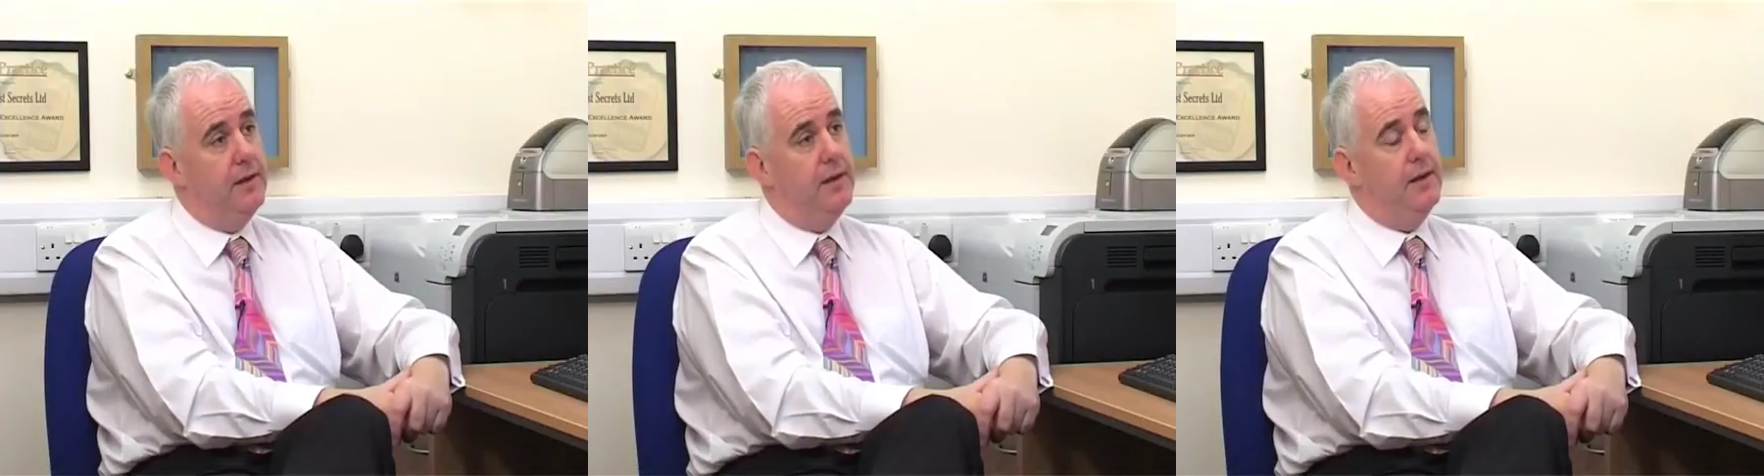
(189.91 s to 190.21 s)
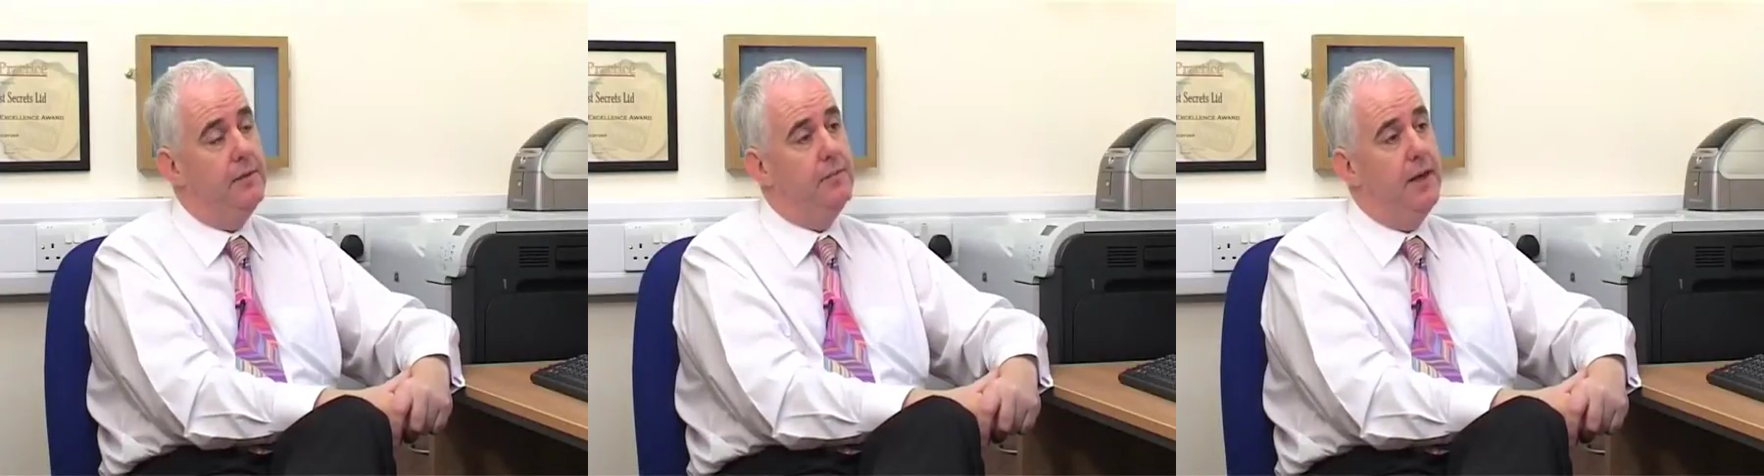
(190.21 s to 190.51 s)

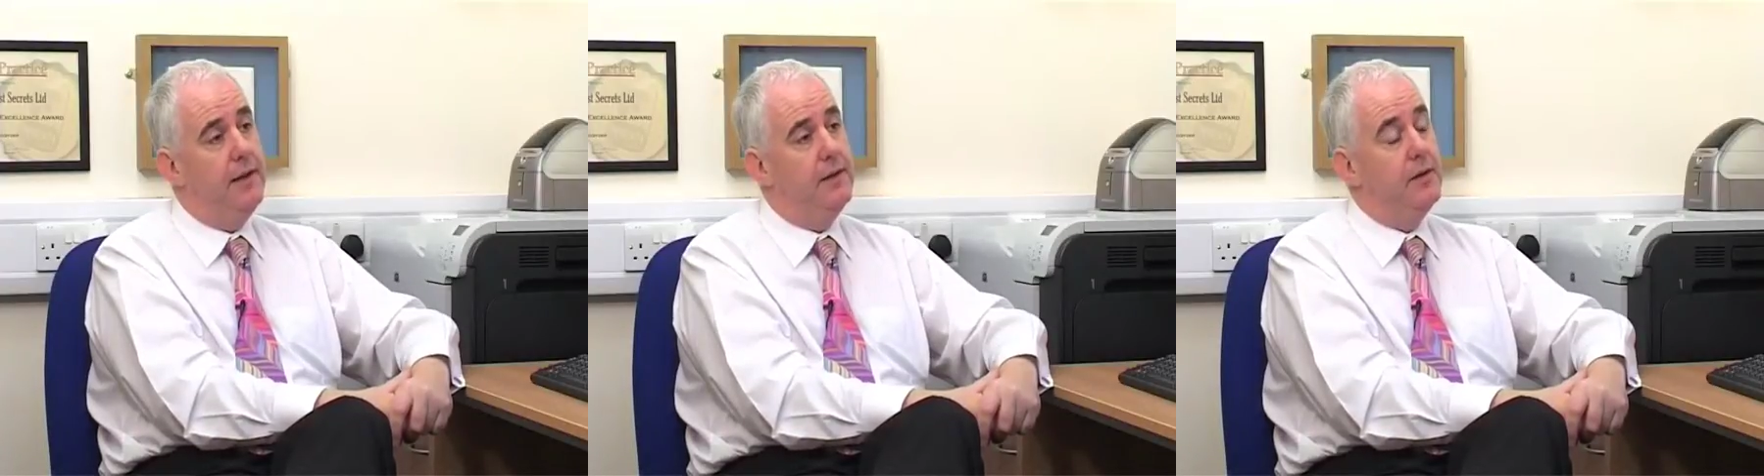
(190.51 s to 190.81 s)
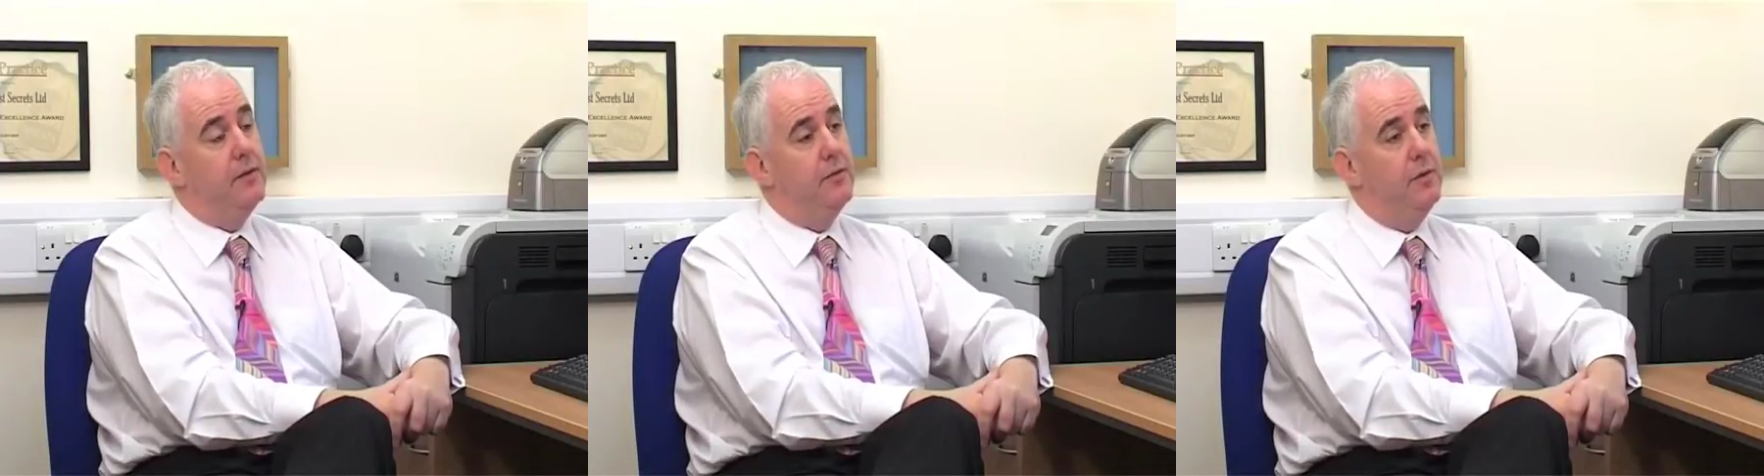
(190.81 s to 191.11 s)
and
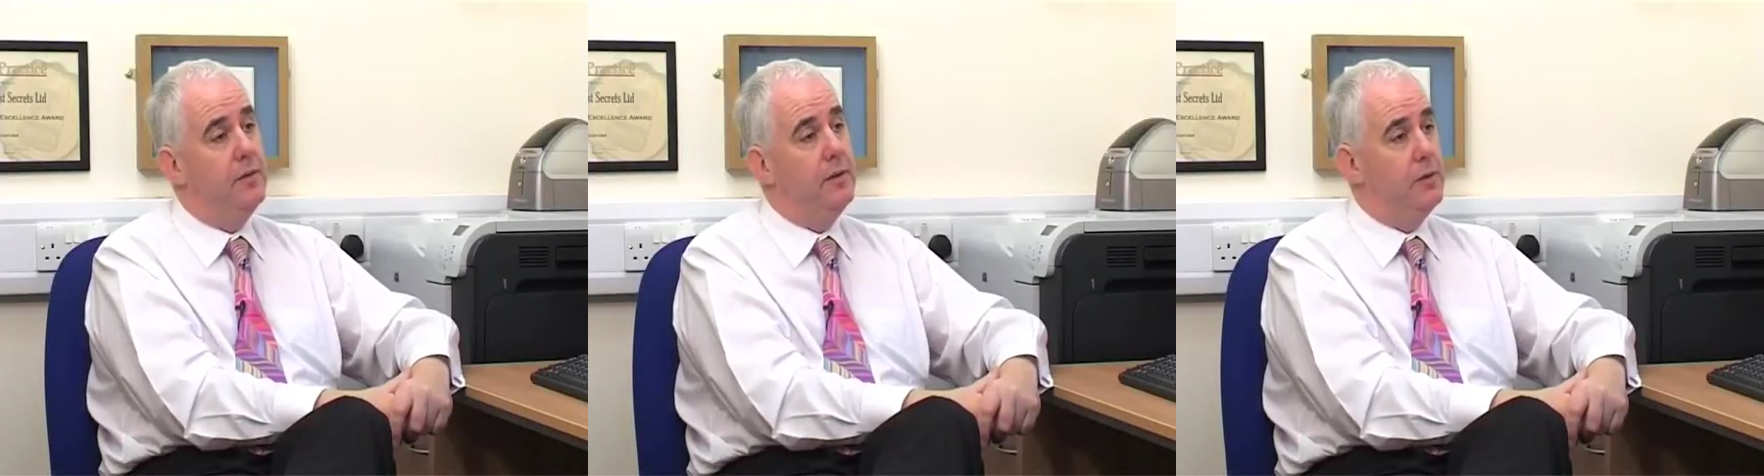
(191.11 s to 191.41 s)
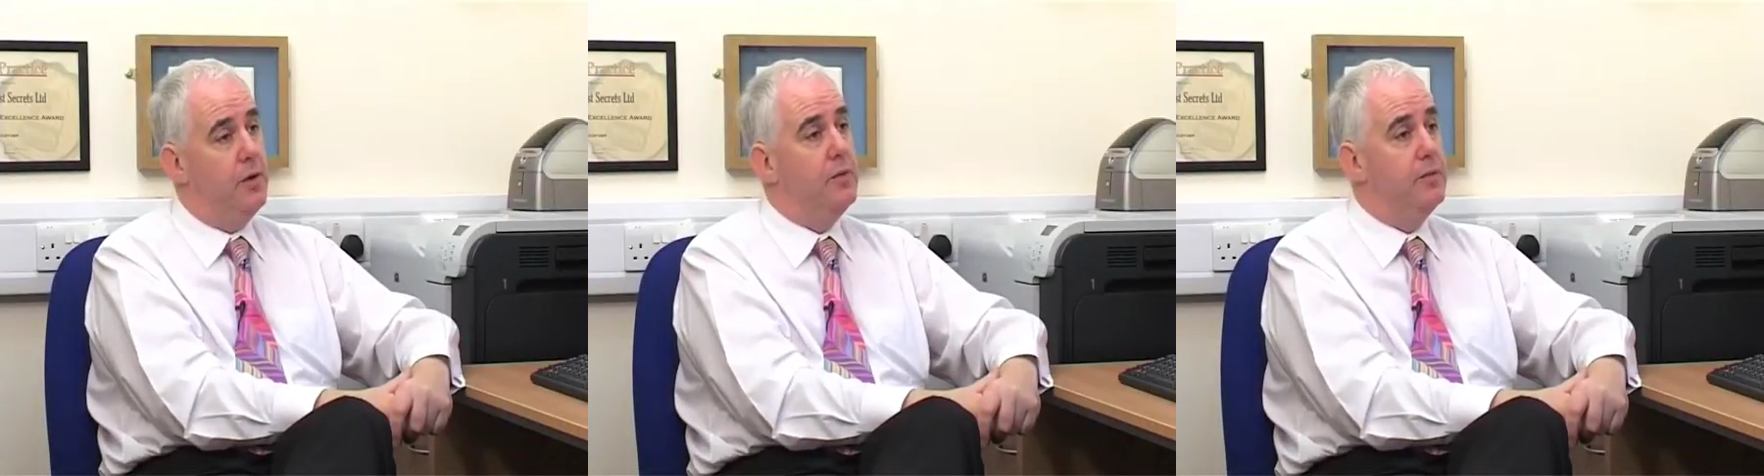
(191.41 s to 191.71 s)
therefore we
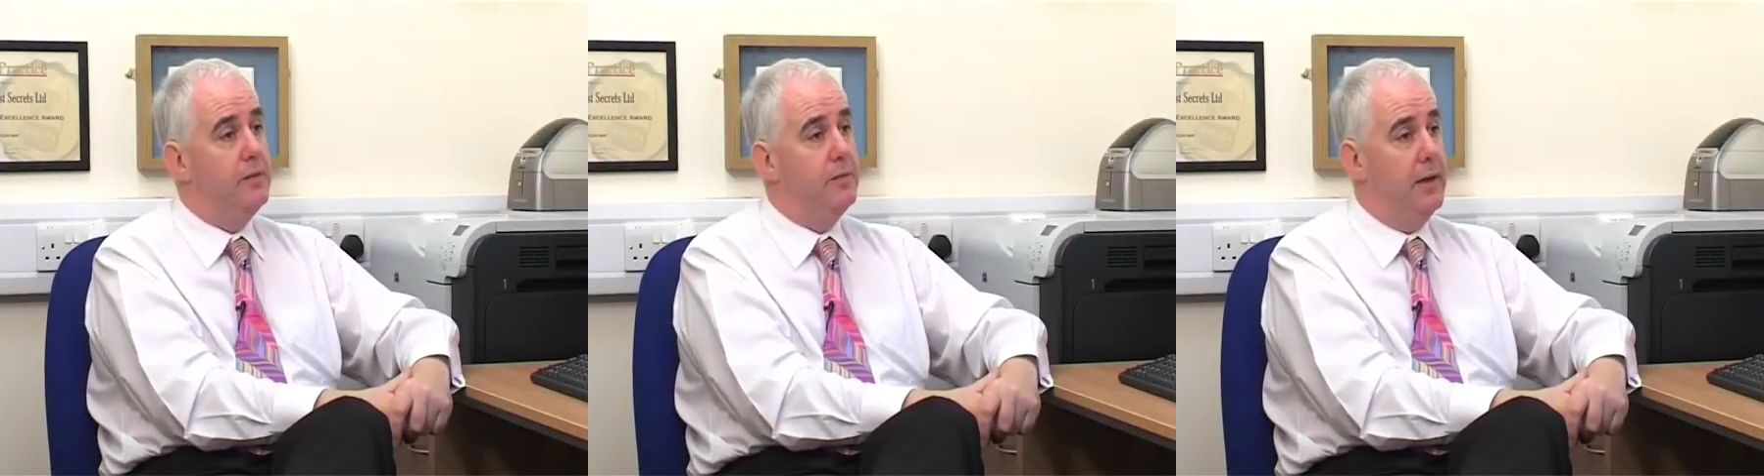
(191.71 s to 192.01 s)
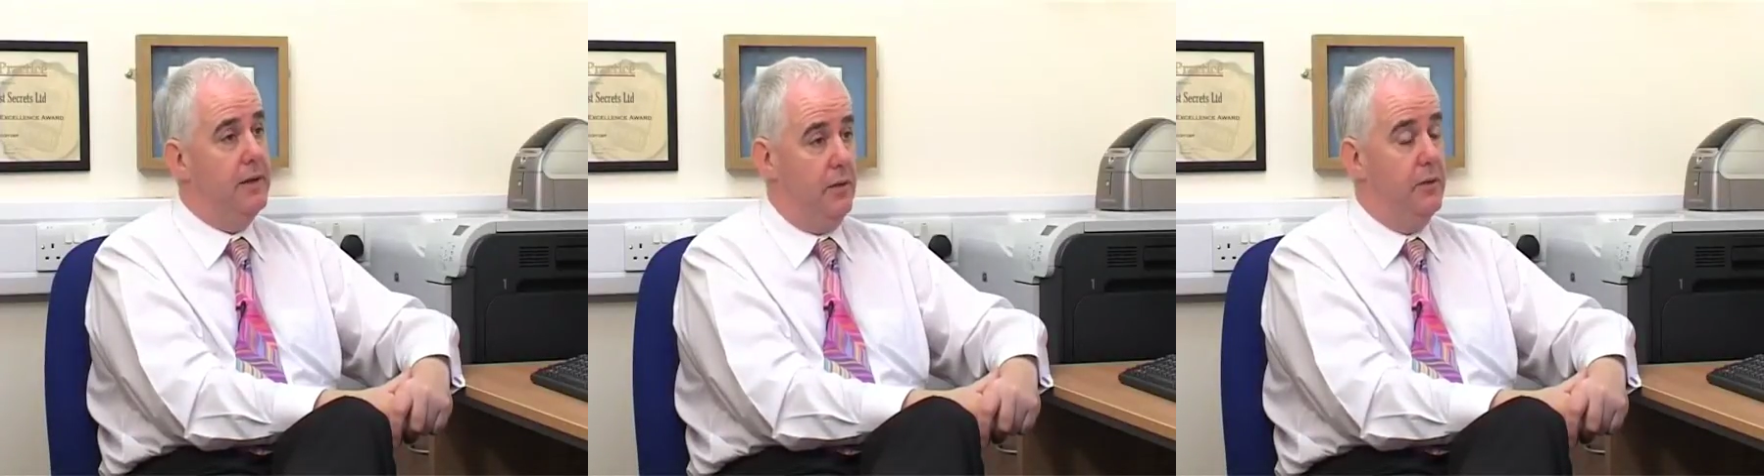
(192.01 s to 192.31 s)
would offer
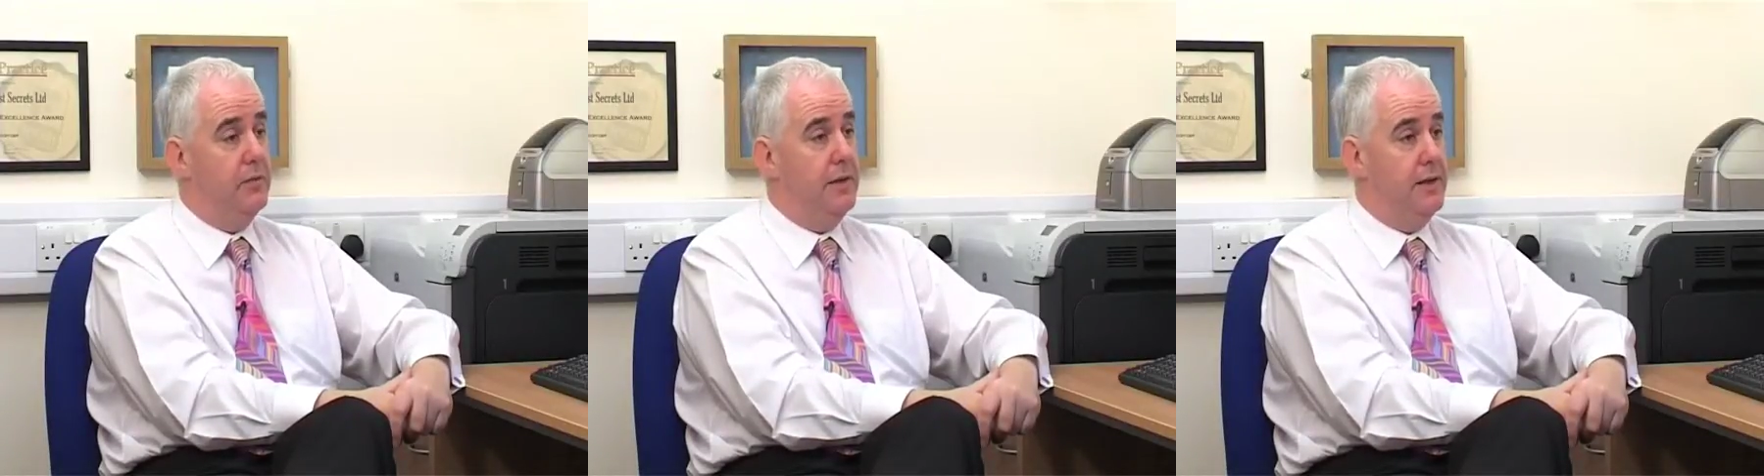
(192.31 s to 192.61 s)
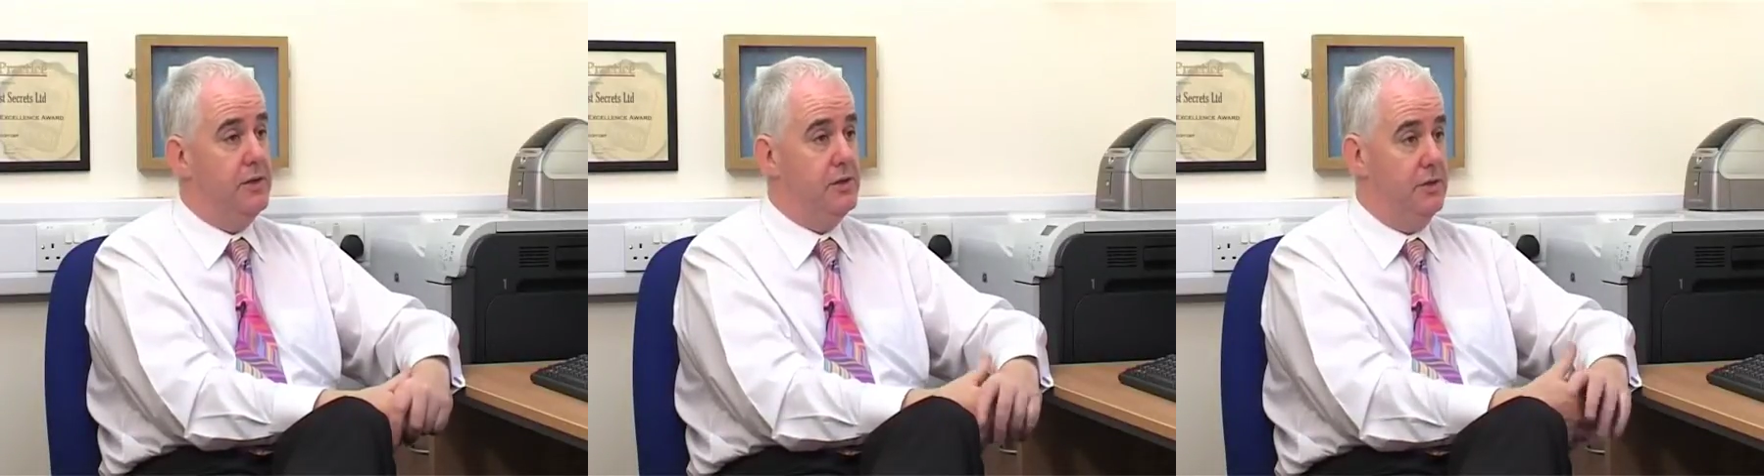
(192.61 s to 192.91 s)
a
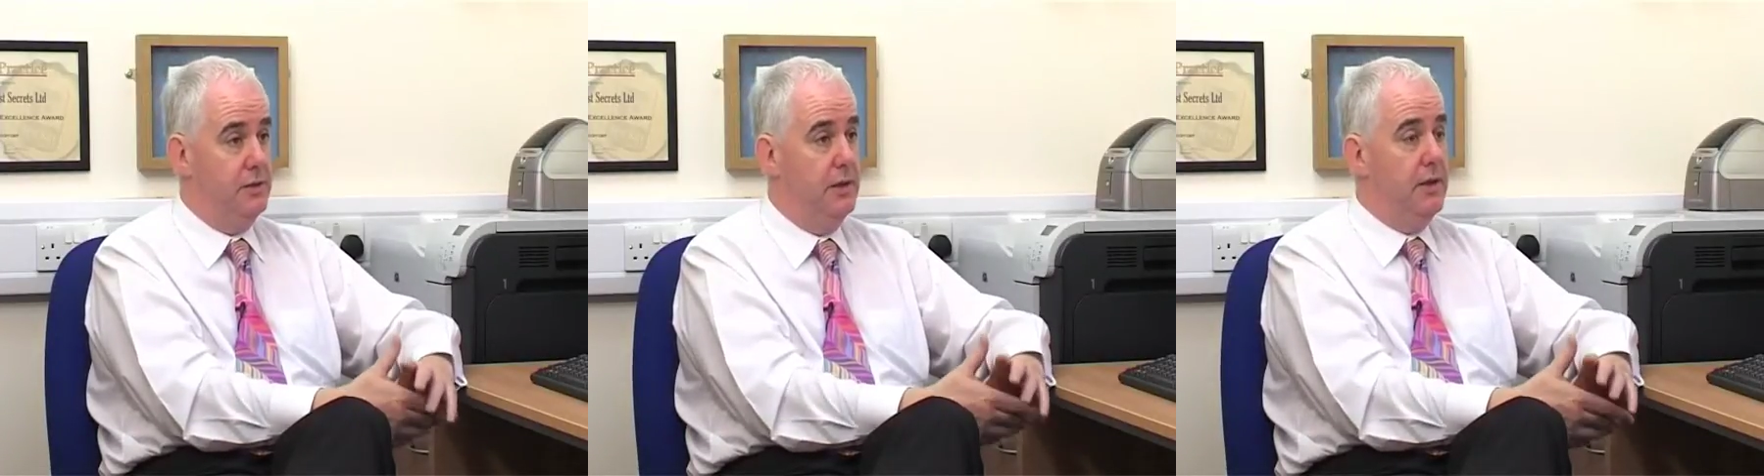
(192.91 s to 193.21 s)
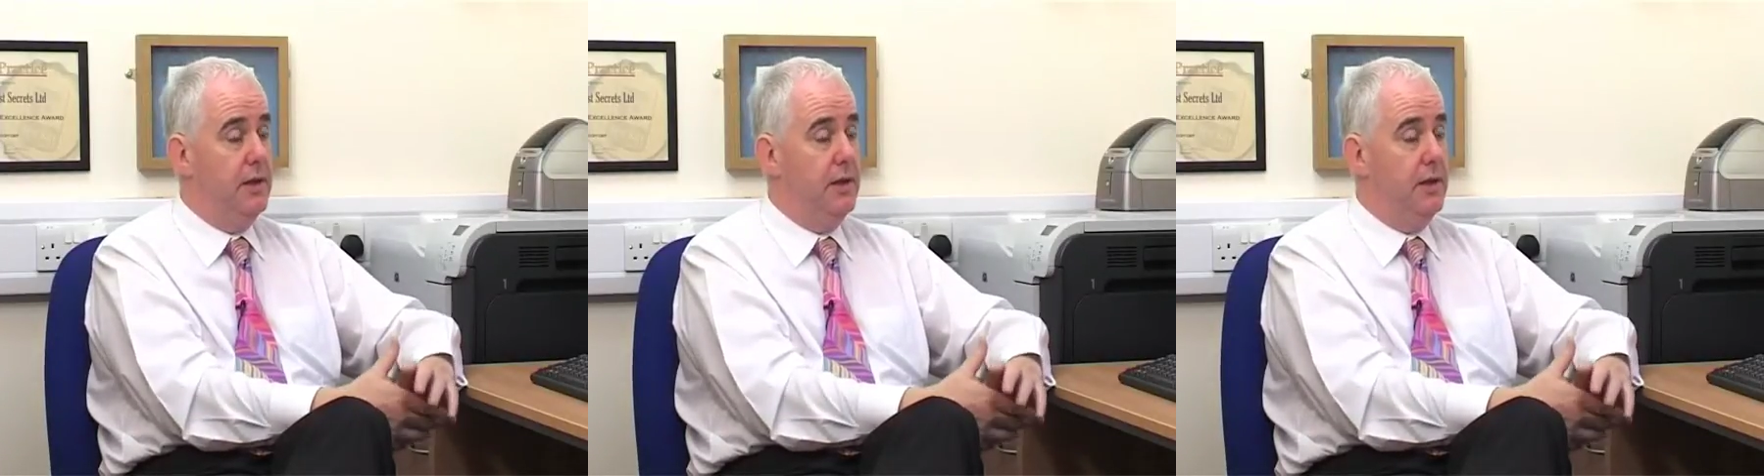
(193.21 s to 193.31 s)
confidential